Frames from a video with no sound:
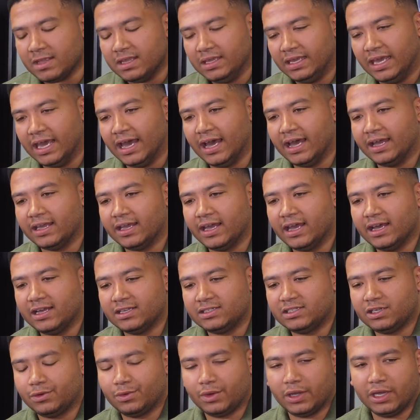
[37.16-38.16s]
Yeah.
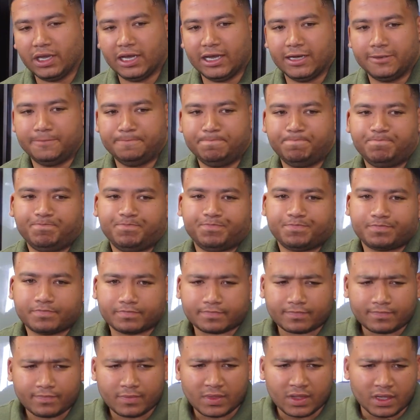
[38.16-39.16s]
So we're
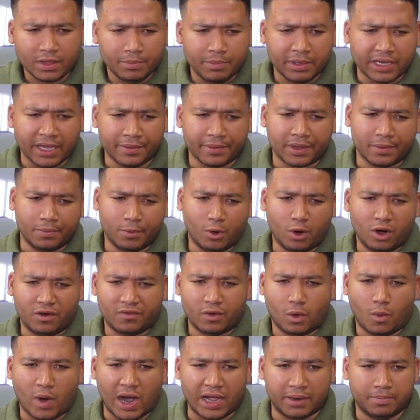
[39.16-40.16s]
becoming more of a
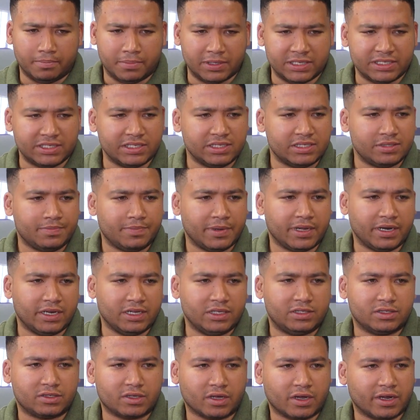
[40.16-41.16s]
wine business, but
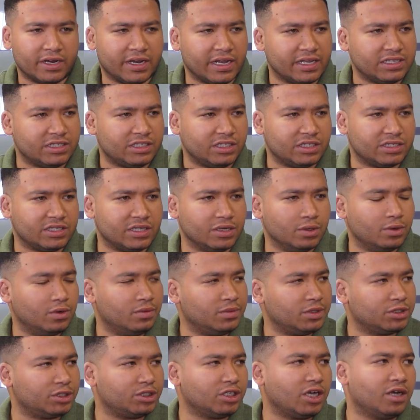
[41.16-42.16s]
it started as just a
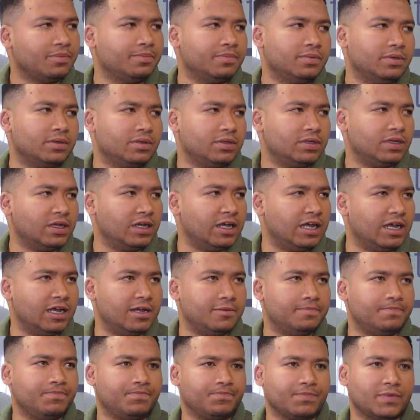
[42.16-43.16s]
normal shop
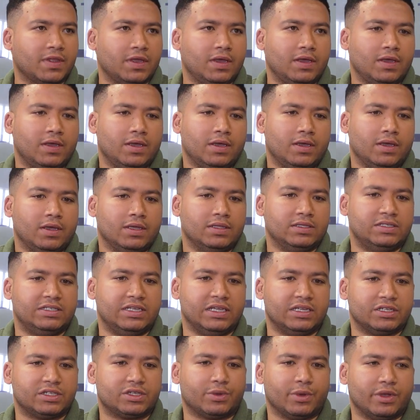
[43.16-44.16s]
in
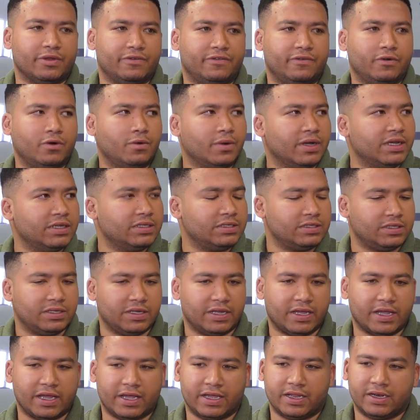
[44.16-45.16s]
Cedar Square in Four Ways.
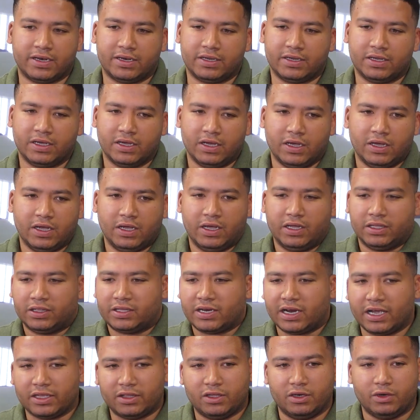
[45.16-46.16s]
And
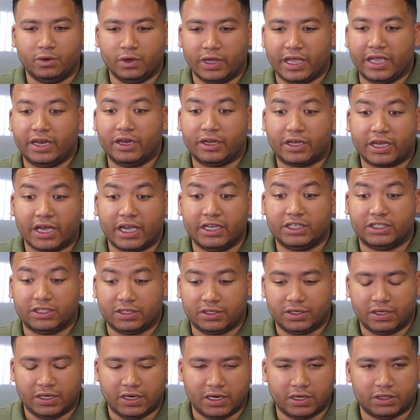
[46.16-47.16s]
trying to do education,
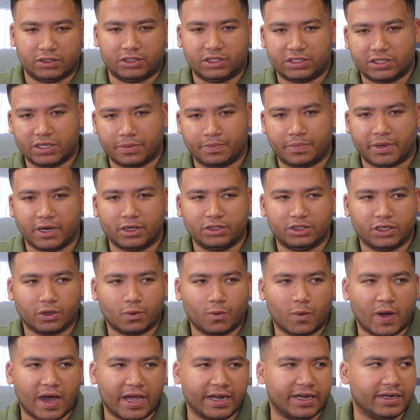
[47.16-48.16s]
just approaching
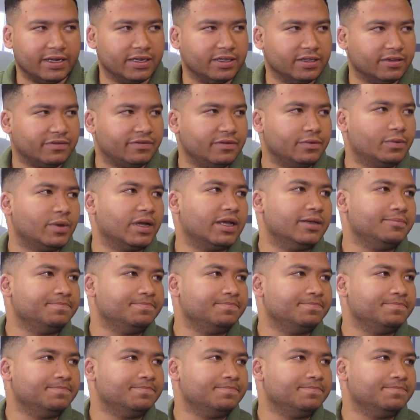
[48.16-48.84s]
wine in a different way.